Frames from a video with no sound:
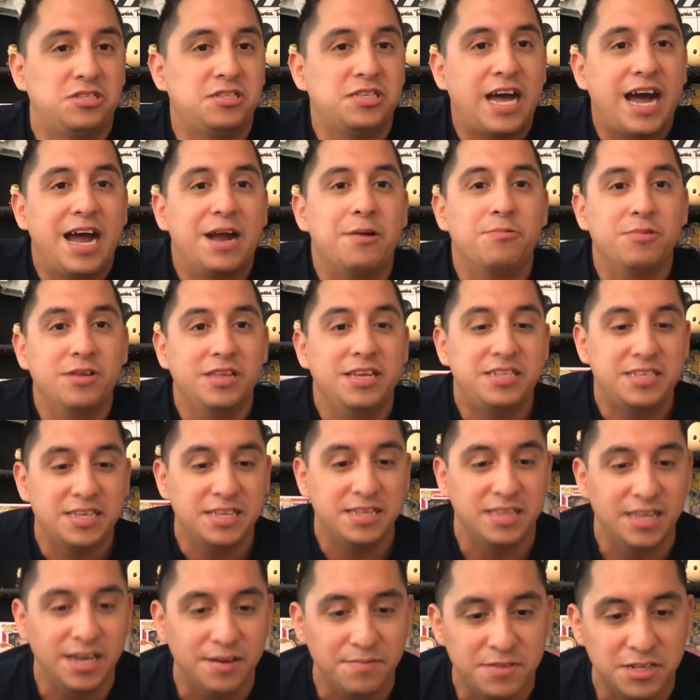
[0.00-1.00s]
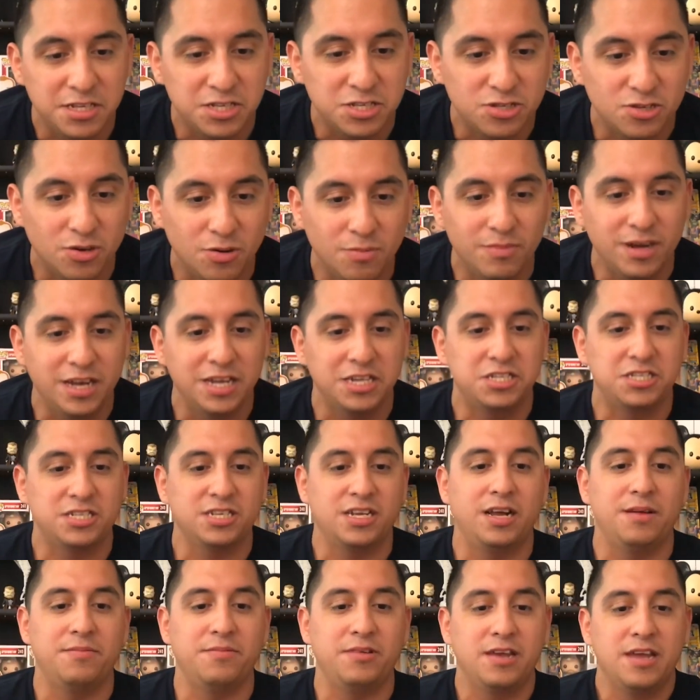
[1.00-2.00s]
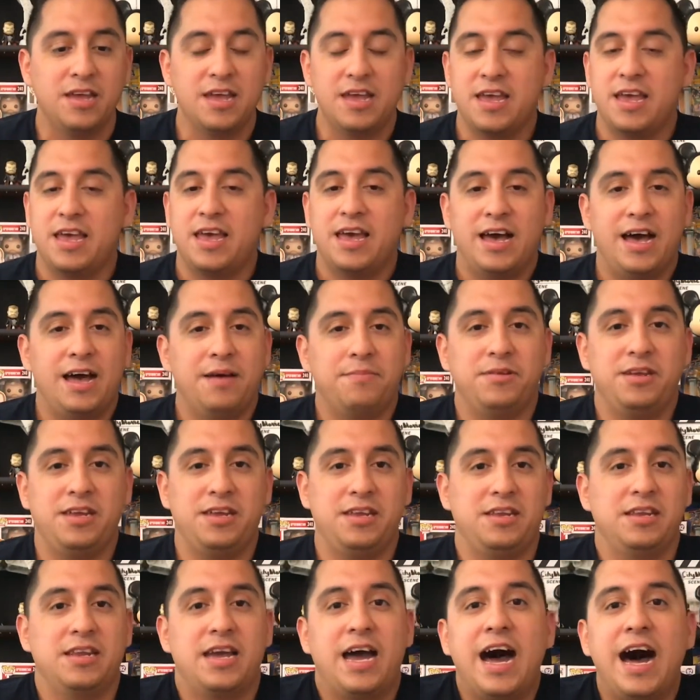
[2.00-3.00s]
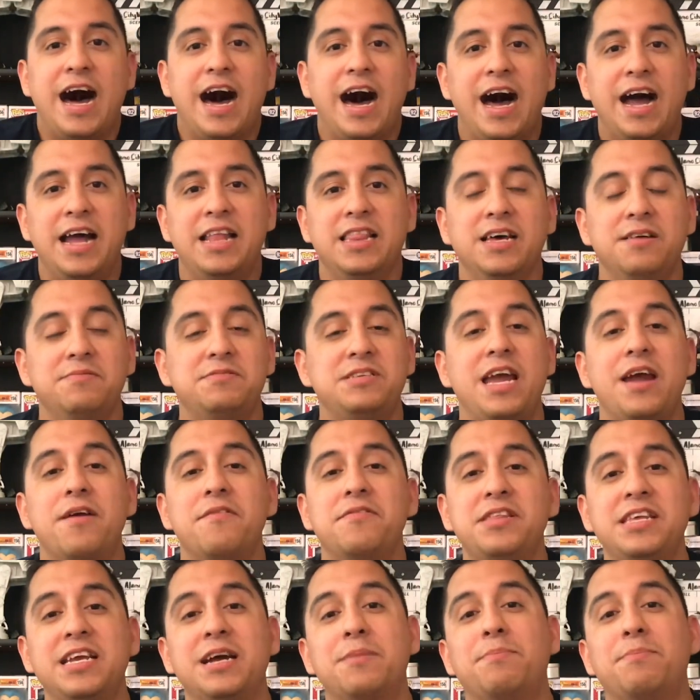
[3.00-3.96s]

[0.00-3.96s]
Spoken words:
I really did love this so much. I mean, I loved everything